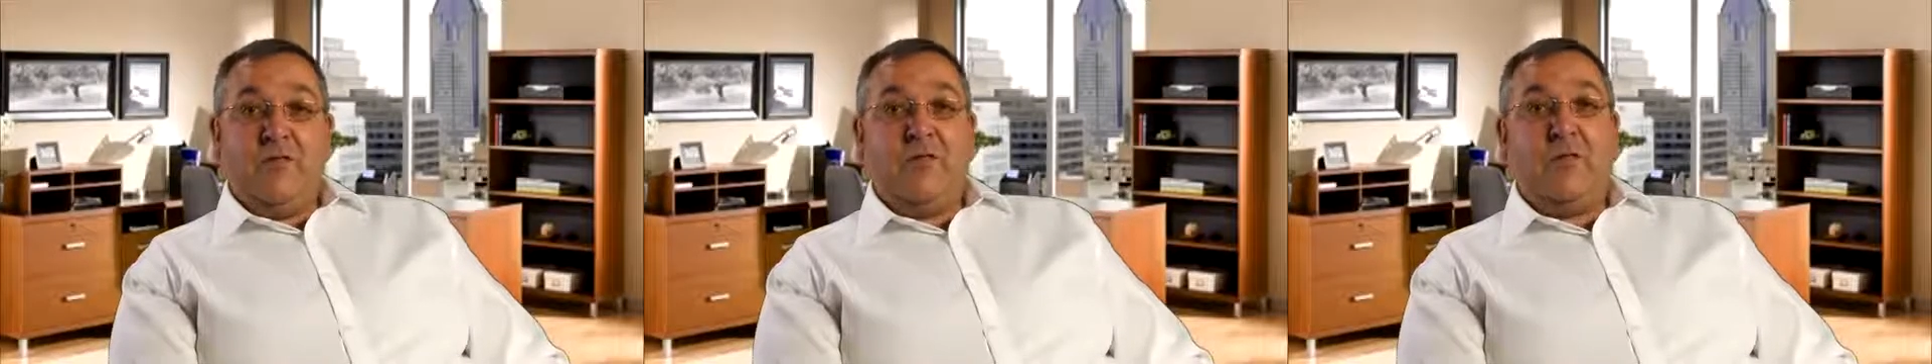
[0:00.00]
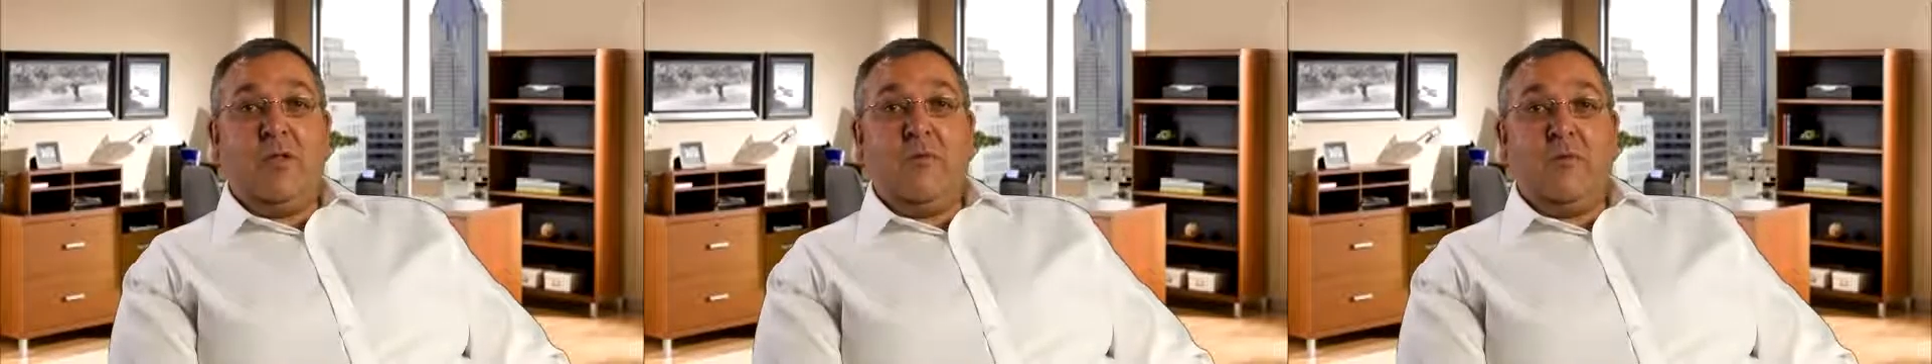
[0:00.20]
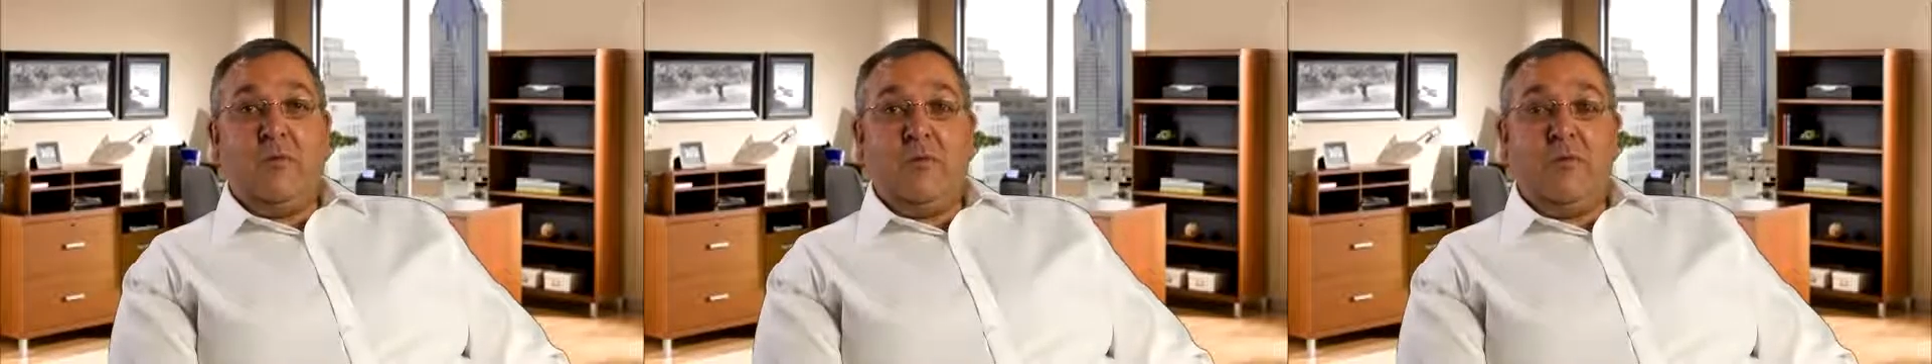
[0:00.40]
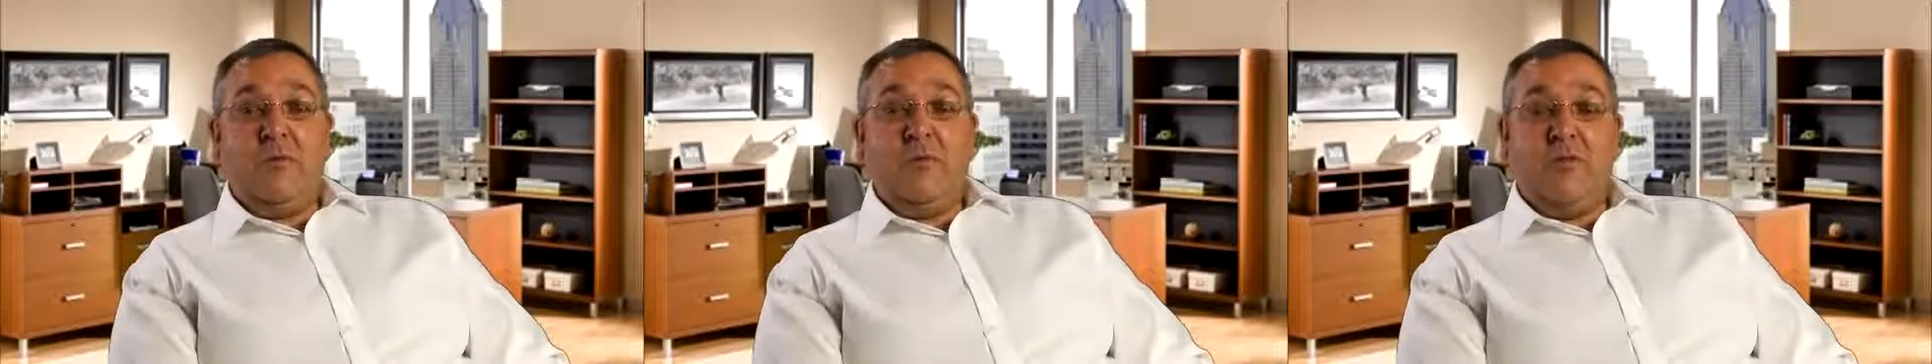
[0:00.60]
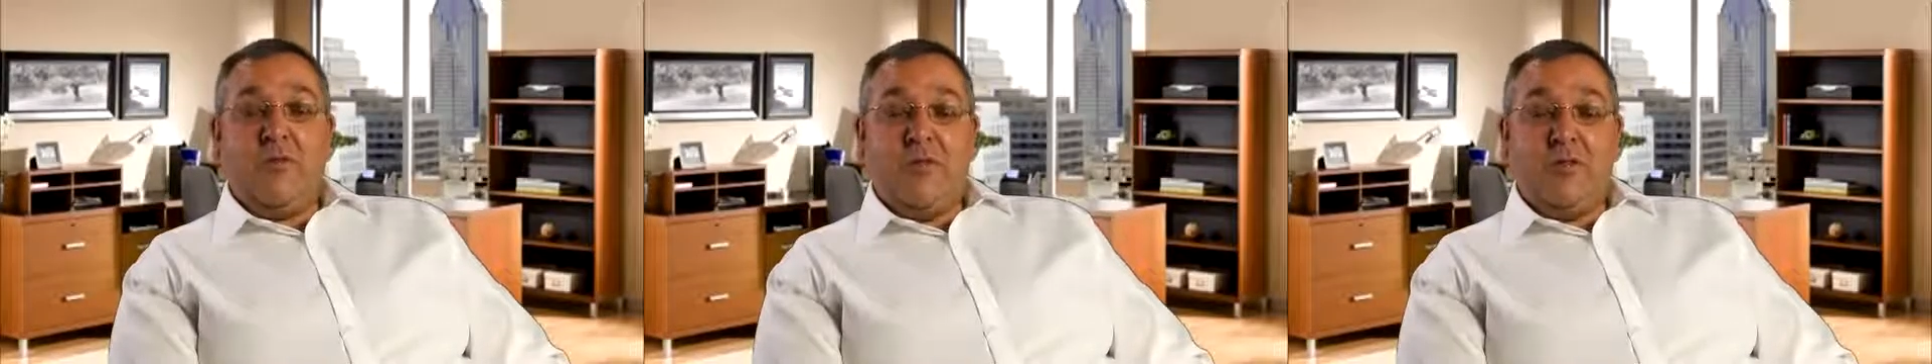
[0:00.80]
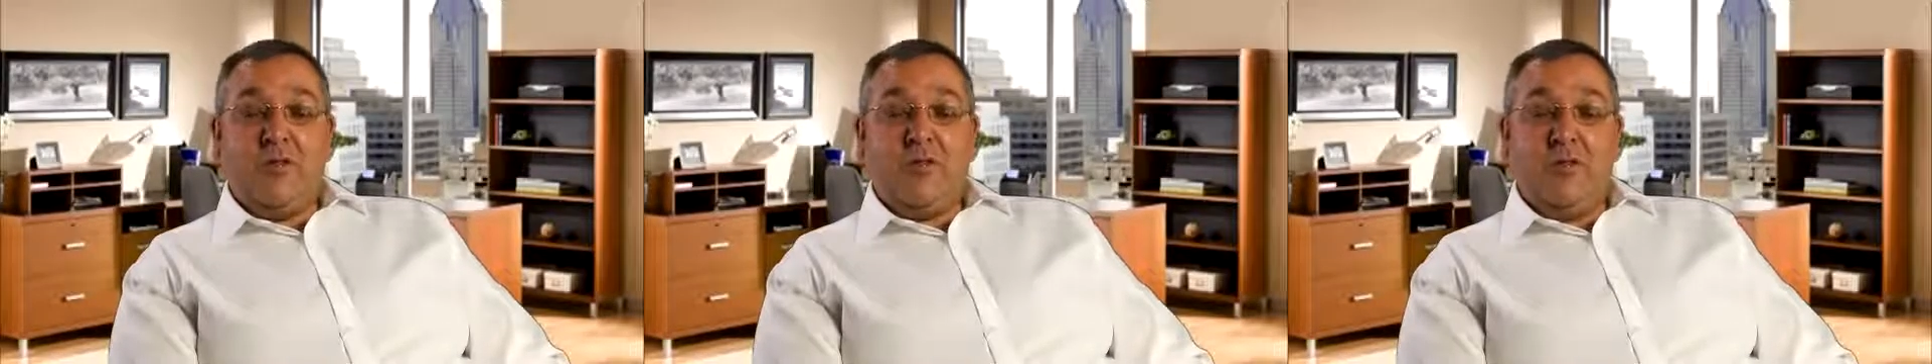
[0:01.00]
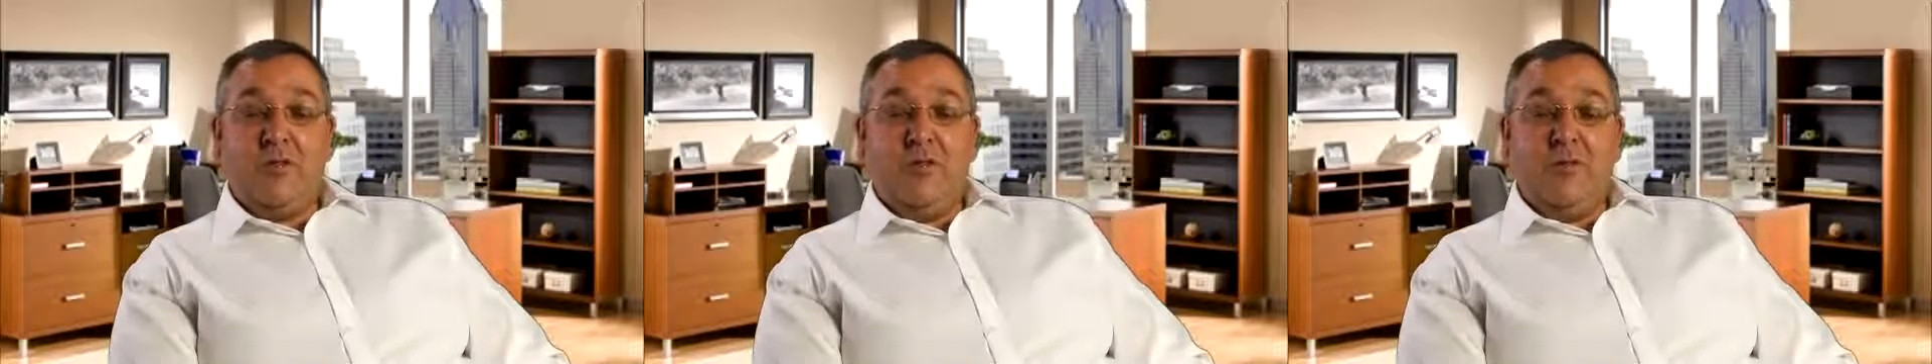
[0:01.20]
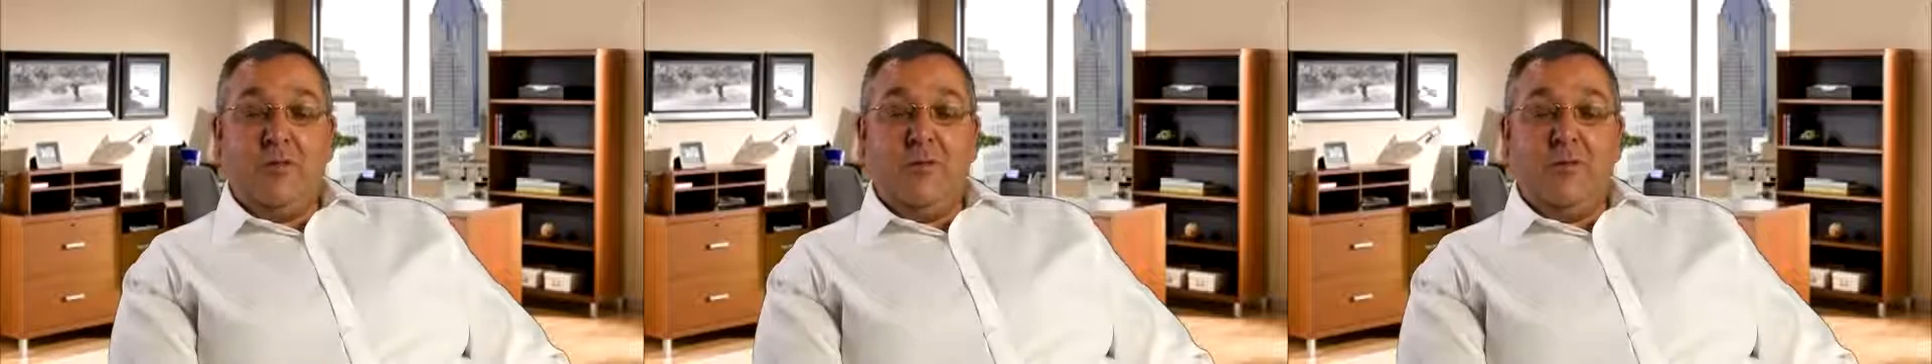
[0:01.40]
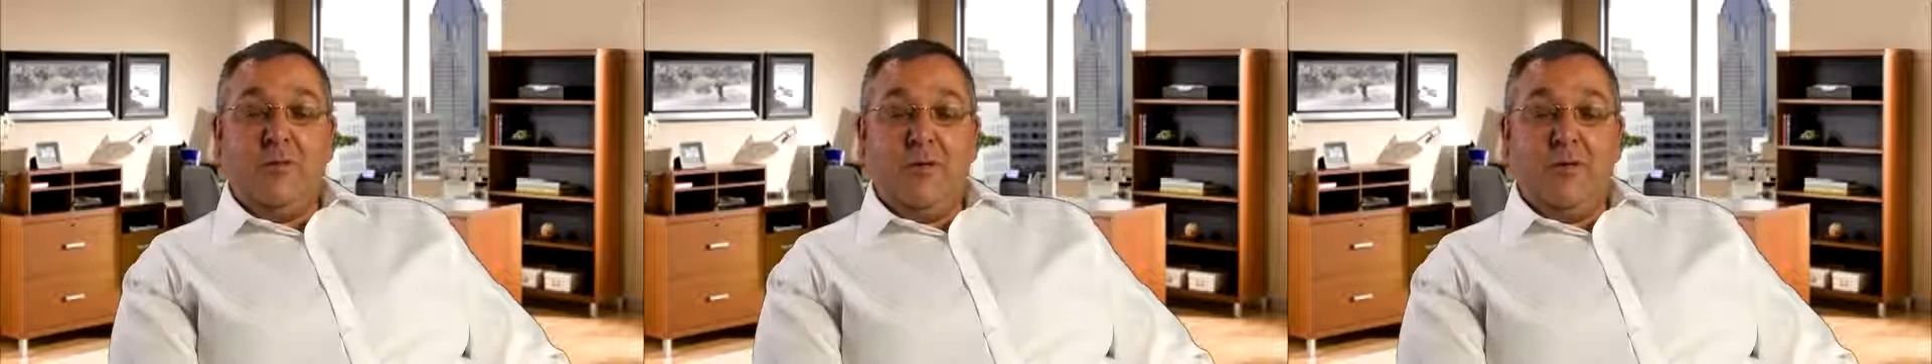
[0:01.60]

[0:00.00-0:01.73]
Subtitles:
so that we wouldn't actually,